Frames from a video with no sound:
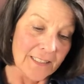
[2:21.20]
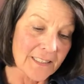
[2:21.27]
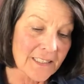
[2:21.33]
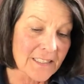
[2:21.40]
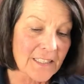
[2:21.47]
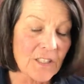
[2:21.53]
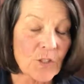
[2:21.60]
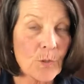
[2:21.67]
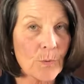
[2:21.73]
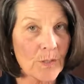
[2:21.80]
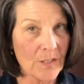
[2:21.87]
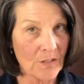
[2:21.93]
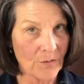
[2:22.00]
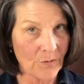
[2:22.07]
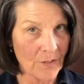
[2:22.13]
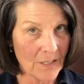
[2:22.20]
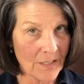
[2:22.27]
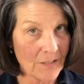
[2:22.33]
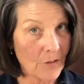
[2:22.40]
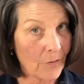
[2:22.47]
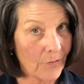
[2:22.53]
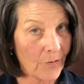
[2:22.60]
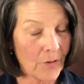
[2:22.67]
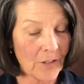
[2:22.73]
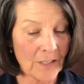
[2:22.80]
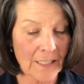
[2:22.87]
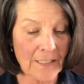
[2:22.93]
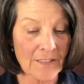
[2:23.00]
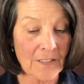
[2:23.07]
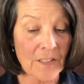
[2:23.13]
Deciduous trees are far
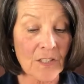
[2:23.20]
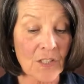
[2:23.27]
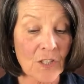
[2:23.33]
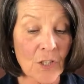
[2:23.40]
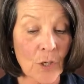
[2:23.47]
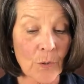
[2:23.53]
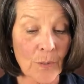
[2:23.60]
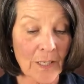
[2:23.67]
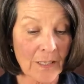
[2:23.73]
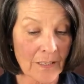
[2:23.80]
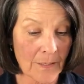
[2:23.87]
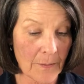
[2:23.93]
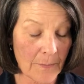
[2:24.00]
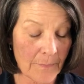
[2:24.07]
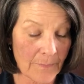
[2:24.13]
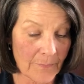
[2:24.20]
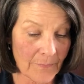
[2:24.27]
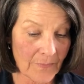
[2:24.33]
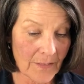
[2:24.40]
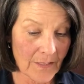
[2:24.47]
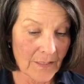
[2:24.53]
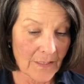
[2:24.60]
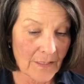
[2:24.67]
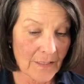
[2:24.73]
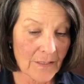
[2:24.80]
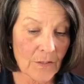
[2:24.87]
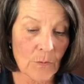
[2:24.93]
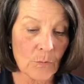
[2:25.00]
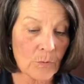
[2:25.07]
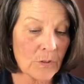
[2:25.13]
less stoic.
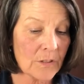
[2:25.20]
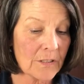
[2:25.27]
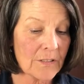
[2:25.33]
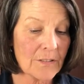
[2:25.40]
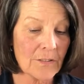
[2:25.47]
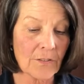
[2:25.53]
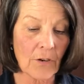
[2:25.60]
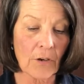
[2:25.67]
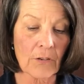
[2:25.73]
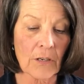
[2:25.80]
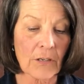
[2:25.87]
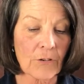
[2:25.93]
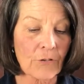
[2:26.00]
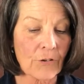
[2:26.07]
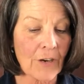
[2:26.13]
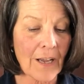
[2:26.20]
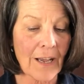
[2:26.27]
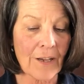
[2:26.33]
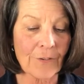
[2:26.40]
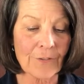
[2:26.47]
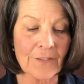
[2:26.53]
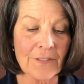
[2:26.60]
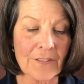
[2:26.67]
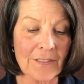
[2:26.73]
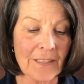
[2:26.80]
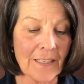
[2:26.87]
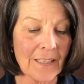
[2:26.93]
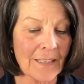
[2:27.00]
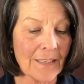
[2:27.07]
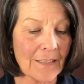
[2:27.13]
The woods are a crowd
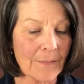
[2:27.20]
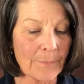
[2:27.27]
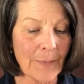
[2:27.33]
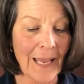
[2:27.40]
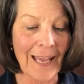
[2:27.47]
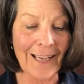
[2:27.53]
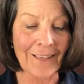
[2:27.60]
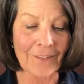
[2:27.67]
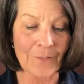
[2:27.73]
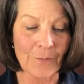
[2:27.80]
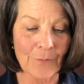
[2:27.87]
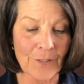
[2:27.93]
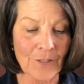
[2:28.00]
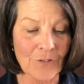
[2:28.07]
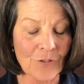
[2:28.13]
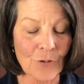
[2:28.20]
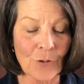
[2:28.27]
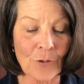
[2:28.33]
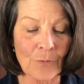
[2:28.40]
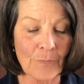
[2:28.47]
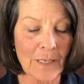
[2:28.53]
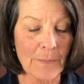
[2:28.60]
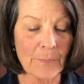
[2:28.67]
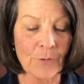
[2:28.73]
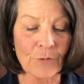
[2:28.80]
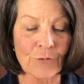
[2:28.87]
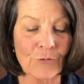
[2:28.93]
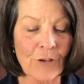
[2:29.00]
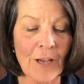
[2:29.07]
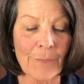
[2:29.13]
scene packed with sugar maple
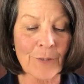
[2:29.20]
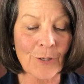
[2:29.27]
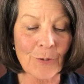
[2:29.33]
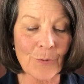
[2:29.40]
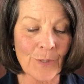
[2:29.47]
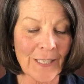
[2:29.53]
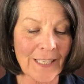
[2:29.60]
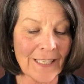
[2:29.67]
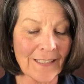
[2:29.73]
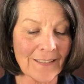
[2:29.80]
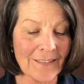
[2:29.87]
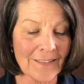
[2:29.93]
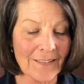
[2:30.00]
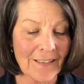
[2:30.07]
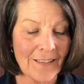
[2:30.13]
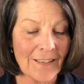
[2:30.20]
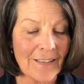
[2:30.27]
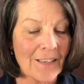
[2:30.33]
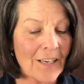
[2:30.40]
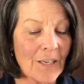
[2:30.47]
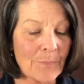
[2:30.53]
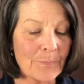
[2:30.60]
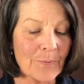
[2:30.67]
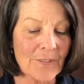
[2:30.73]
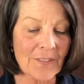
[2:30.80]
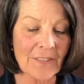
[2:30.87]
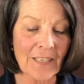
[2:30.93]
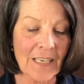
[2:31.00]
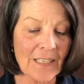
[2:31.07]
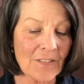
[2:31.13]
drama queens,
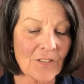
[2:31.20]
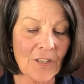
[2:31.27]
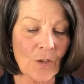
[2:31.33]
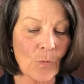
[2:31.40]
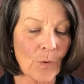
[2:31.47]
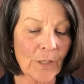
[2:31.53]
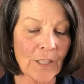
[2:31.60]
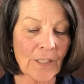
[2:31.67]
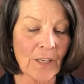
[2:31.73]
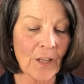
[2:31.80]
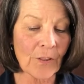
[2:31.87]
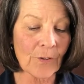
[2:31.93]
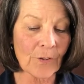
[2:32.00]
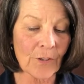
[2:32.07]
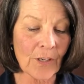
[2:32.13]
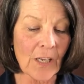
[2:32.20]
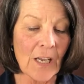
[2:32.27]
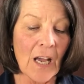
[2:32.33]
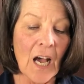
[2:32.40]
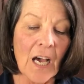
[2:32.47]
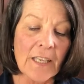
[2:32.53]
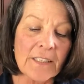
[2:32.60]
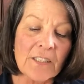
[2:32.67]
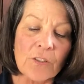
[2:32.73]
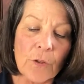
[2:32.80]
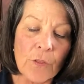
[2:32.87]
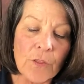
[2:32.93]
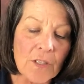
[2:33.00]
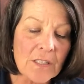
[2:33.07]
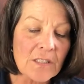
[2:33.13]
upstaging one another until
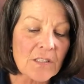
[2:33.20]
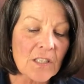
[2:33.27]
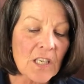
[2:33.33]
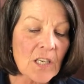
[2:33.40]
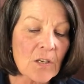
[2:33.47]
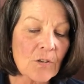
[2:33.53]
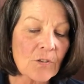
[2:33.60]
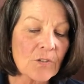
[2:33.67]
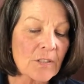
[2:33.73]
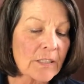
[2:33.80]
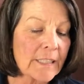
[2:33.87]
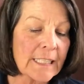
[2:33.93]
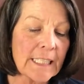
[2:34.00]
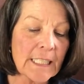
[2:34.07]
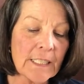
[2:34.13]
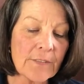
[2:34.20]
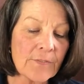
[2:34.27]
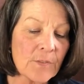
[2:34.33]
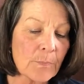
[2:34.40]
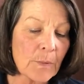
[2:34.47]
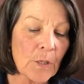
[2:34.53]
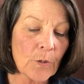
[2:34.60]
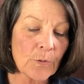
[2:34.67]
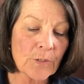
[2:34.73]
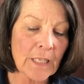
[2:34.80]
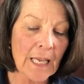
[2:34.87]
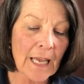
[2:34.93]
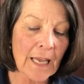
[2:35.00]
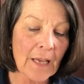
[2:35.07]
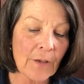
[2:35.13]
this year's leaves blow
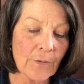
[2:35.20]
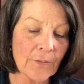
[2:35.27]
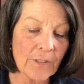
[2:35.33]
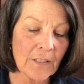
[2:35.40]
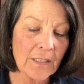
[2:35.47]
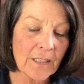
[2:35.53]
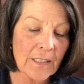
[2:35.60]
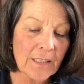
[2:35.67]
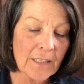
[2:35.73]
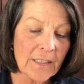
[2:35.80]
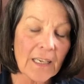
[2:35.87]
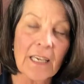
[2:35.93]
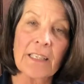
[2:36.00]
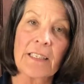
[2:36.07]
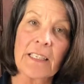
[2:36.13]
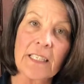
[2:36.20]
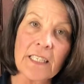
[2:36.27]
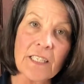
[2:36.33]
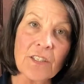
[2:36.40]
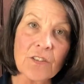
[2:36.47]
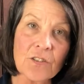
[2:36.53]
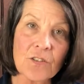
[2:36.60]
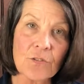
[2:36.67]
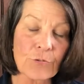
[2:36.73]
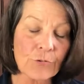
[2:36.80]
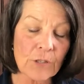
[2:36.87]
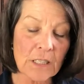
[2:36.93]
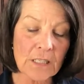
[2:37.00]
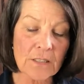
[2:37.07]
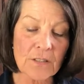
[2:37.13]
down and each
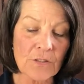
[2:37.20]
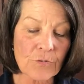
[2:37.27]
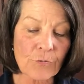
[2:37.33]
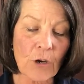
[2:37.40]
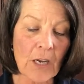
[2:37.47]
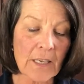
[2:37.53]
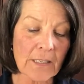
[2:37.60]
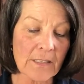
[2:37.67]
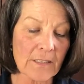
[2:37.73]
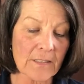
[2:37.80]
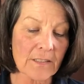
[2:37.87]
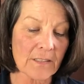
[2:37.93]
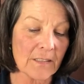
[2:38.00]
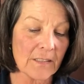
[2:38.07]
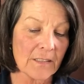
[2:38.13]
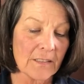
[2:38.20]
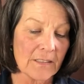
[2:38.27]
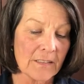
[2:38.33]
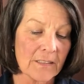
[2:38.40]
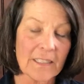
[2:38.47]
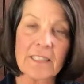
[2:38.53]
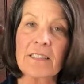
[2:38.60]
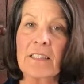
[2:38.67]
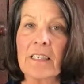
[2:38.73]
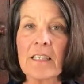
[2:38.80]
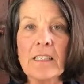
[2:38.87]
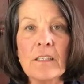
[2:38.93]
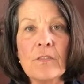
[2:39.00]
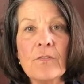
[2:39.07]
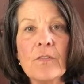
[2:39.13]
tree strikes its
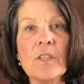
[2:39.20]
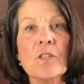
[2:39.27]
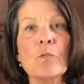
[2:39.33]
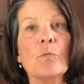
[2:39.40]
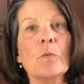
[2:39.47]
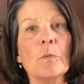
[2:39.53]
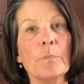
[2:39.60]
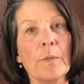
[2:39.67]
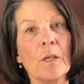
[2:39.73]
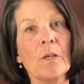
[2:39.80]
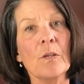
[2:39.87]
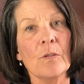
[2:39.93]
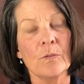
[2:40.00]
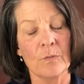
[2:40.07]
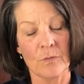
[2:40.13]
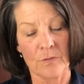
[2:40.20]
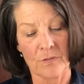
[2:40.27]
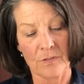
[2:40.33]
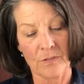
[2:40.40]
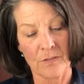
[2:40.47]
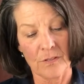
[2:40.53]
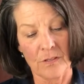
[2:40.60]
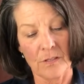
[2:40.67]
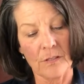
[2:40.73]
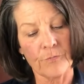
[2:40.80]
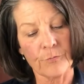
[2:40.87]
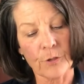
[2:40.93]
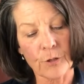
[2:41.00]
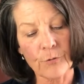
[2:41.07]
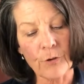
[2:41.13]
individual pose
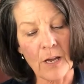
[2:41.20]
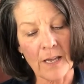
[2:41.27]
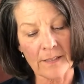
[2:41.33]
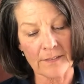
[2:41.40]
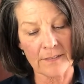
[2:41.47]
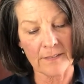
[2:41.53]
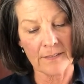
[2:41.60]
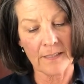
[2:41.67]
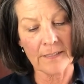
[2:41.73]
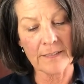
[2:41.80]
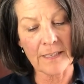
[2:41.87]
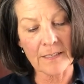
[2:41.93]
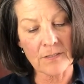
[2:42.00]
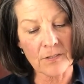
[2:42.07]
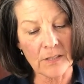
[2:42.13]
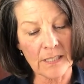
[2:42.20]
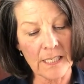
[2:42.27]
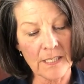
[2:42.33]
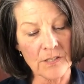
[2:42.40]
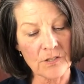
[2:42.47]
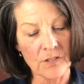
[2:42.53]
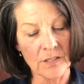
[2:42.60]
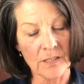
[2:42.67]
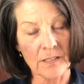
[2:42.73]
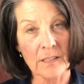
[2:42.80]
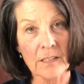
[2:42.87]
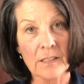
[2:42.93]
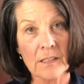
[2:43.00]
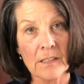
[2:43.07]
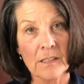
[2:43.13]
of regret and desolation,
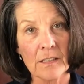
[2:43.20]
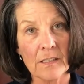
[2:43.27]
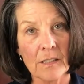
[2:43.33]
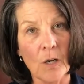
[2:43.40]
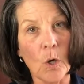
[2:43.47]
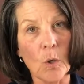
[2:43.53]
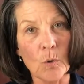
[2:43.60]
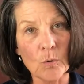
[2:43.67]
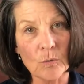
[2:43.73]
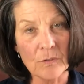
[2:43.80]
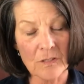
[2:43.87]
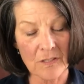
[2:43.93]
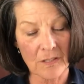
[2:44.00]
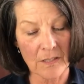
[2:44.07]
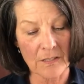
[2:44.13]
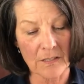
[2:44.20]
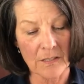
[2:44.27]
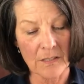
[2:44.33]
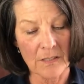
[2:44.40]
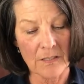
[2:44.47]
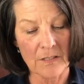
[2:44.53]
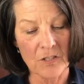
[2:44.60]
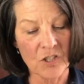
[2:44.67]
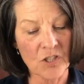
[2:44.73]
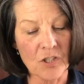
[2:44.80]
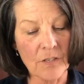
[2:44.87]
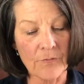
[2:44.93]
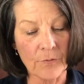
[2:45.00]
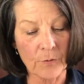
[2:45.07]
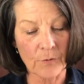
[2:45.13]
holds it
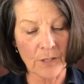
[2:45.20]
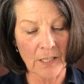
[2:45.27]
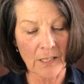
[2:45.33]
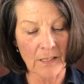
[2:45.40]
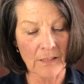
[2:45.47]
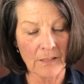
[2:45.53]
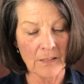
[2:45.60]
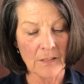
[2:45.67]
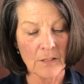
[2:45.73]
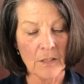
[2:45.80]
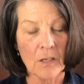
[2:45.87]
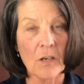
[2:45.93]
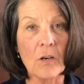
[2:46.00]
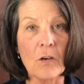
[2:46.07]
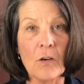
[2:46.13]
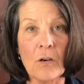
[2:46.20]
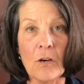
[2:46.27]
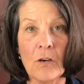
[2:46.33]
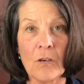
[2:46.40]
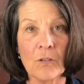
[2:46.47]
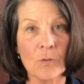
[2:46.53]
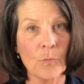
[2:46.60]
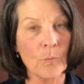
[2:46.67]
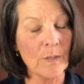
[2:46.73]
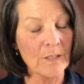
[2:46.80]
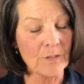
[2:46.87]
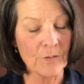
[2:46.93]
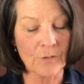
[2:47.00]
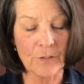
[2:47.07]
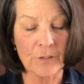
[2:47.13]
shivering all
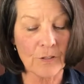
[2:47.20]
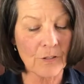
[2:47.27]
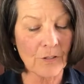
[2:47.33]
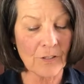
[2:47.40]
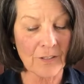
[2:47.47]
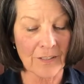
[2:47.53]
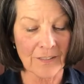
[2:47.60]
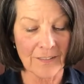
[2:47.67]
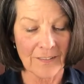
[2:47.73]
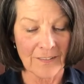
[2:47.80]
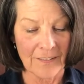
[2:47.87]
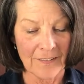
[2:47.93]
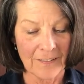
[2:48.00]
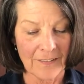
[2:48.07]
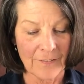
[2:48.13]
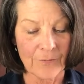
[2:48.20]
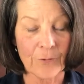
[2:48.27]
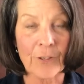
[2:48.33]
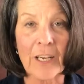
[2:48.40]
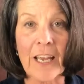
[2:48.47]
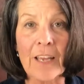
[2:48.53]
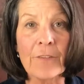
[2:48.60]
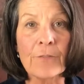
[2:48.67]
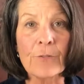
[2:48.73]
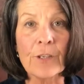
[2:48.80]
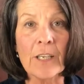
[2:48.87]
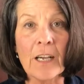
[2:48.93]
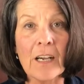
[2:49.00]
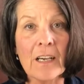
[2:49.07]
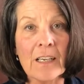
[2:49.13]
winter long for
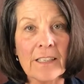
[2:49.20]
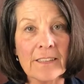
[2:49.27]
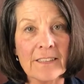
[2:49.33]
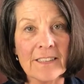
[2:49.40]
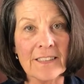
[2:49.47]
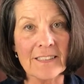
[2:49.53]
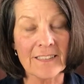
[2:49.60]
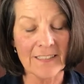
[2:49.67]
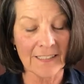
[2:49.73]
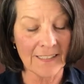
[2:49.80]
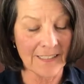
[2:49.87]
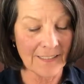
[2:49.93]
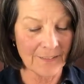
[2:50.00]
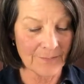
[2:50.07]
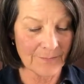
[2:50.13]
every eye to see.